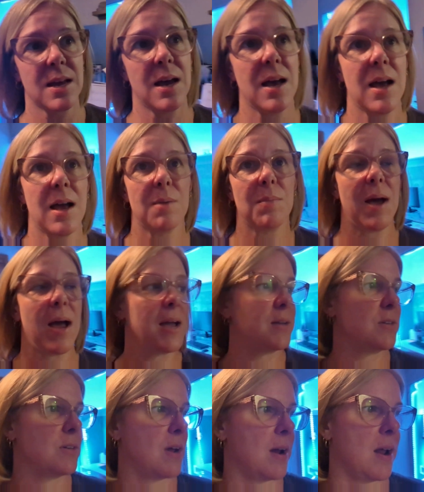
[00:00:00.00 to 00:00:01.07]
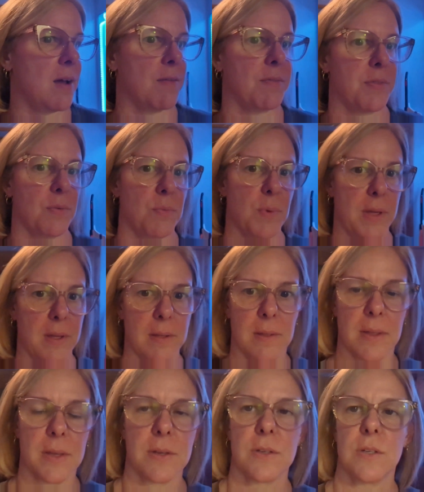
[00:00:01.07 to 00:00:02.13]
I do not have the
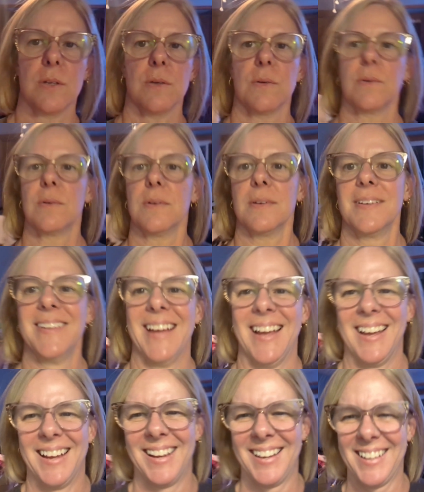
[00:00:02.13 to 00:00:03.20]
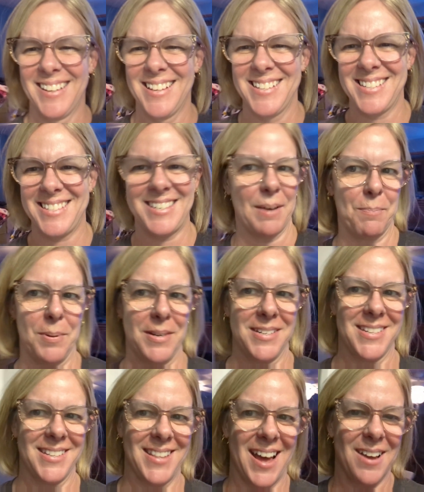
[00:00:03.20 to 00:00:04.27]
will to step
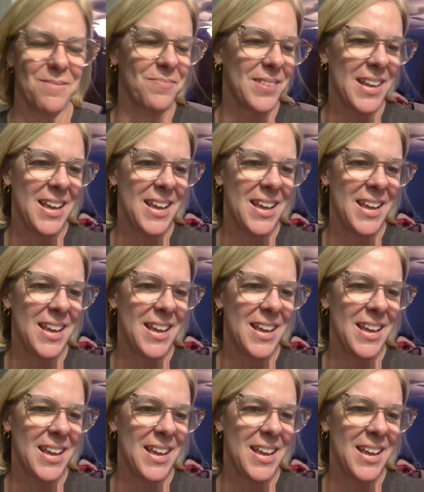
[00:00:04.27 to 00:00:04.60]
into that.